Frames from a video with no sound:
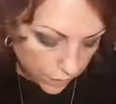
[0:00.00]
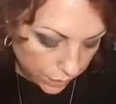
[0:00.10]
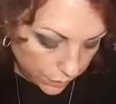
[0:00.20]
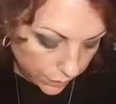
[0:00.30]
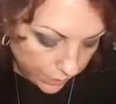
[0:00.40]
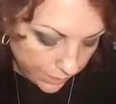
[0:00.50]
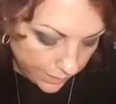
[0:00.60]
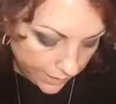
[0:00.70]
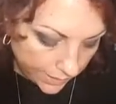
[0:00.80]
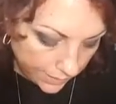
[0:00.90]
Super
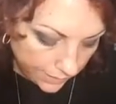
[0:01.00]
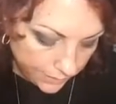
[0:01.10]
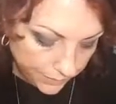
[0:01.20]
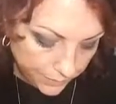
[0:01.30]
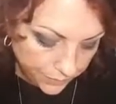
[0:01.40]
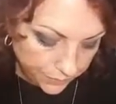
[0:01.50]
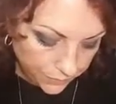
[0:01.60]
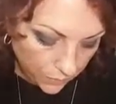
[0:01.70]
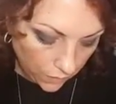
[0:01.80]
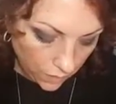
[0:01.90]
easy.
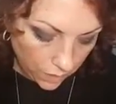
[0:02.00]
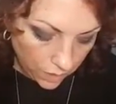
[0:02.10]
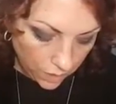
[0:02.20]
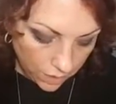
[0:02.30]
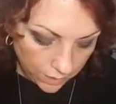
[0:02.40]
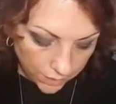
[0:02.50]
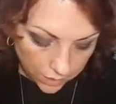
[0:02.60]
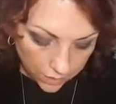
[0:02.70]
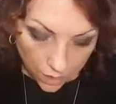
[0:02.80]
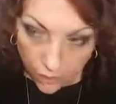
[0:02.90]
So
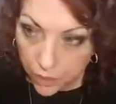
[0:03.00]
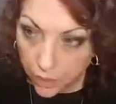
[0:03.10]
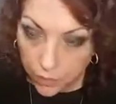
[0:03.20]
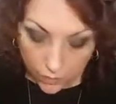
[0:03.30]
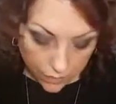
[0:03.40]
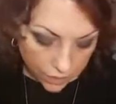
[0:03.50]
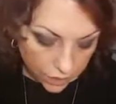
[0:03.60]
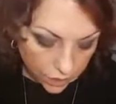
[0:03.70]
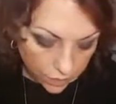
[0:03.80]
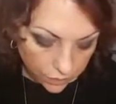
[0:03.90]
now I'm going to move on
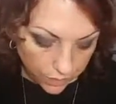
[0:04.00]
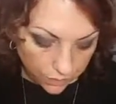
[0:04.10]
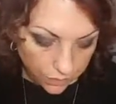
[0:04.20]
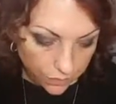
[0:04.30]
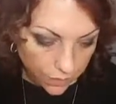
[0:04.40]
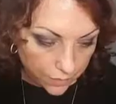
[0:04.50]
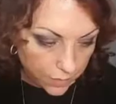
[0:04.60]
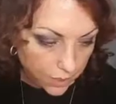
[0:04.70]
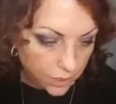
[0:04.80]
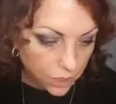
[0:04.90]
to my
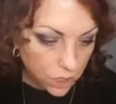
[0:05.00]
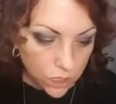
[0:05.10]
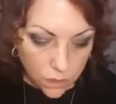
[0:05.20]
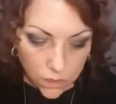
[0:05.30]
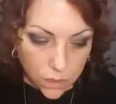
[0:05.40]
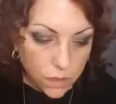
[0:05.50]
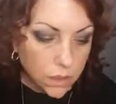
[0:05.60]
foundation.